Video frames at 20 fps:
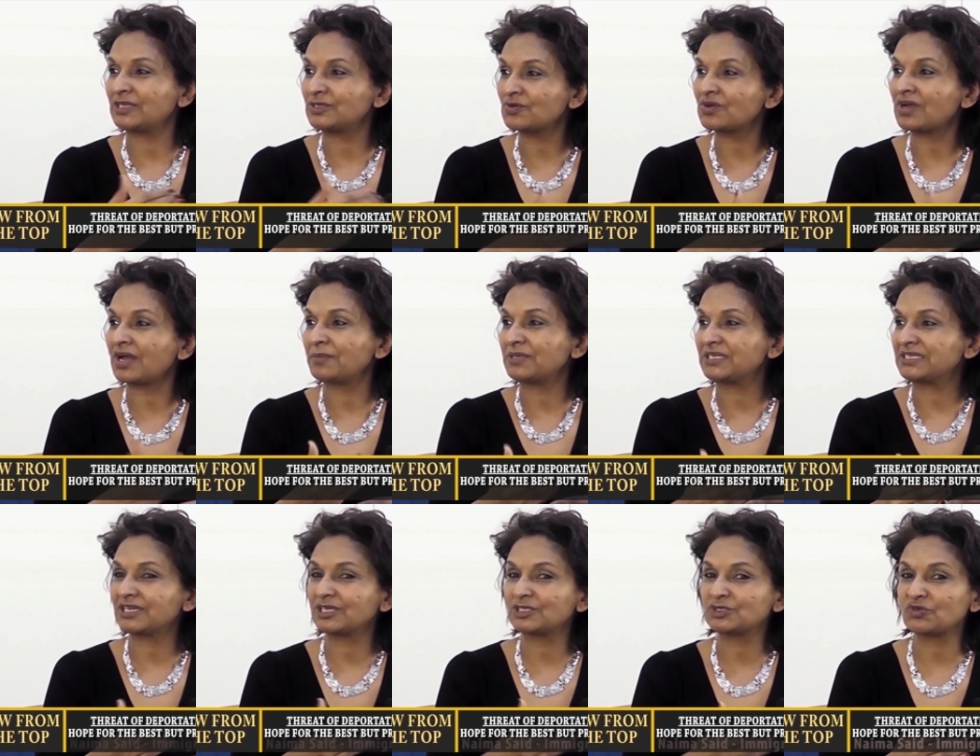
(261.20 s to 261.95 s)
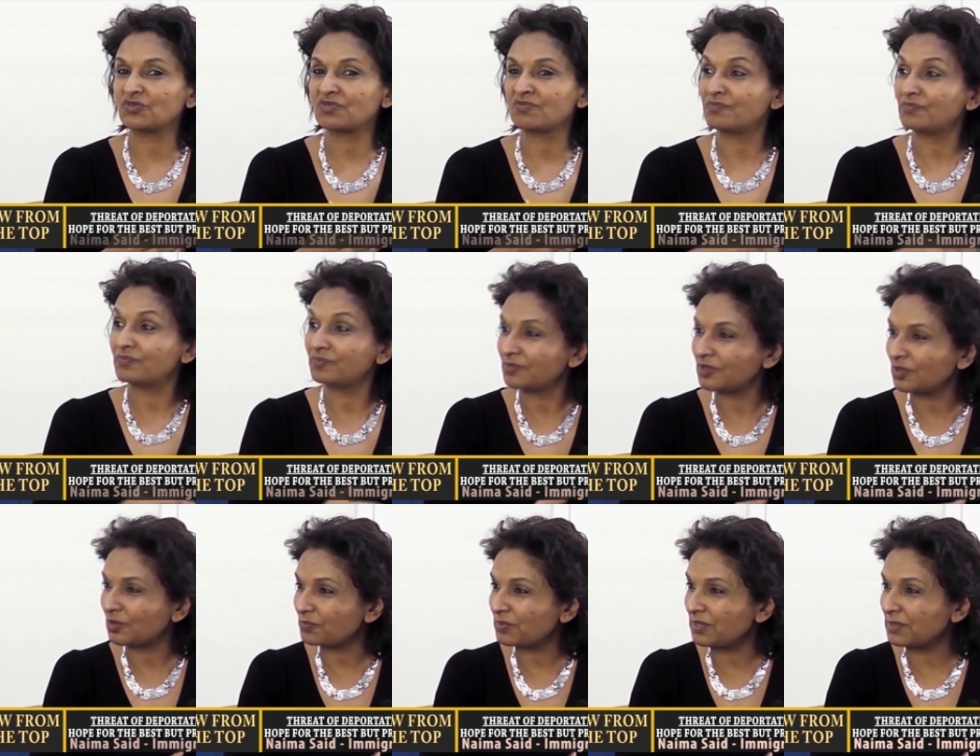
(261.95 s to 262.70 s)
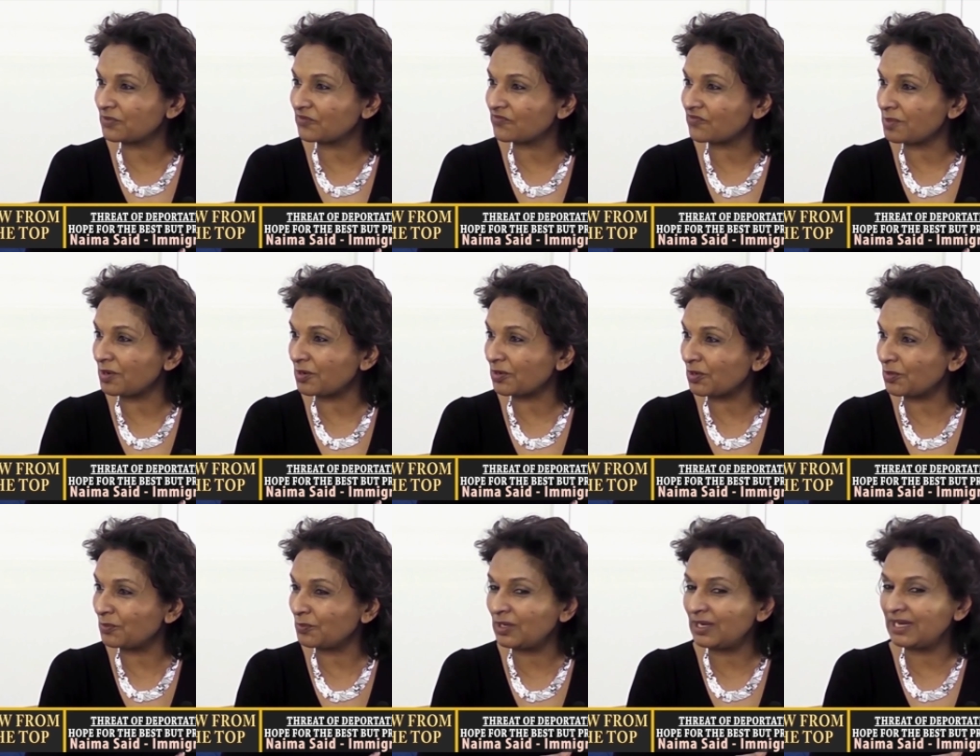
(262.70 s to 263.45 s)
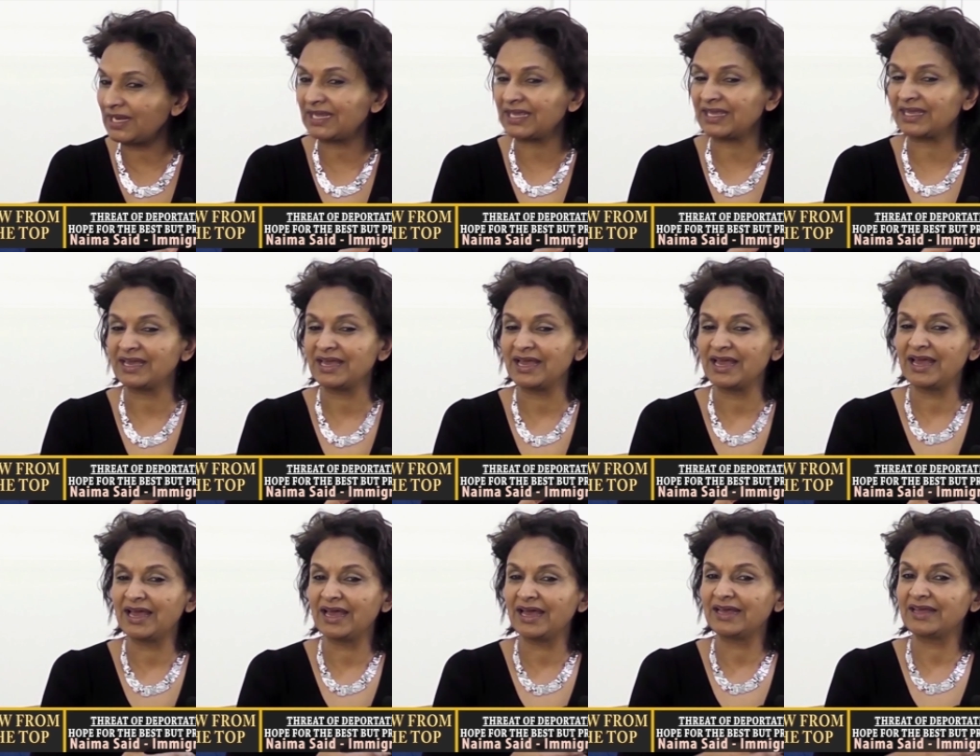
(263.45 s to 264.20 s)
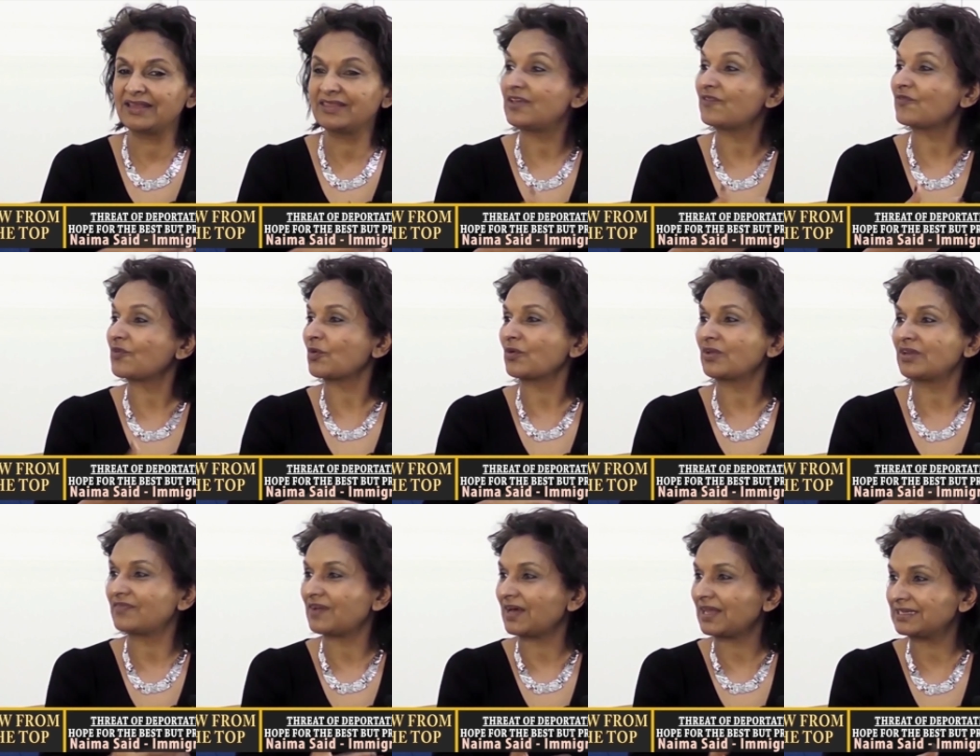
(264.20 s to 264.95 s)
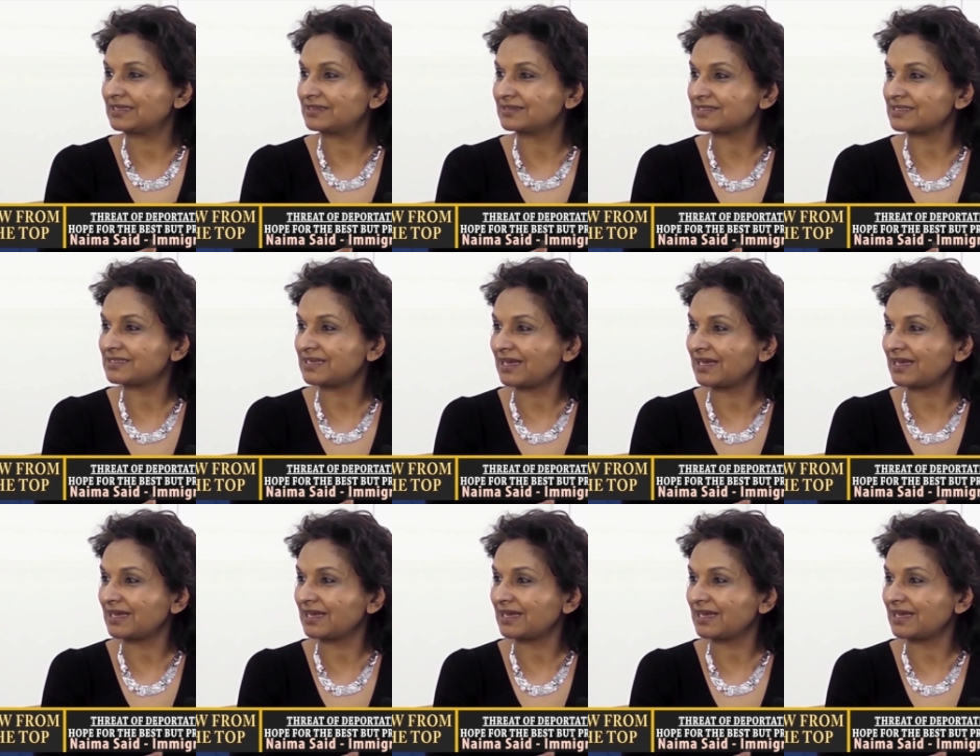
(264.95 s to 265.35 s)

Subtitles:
I do come in touch with, you know, people from our community, they've already validated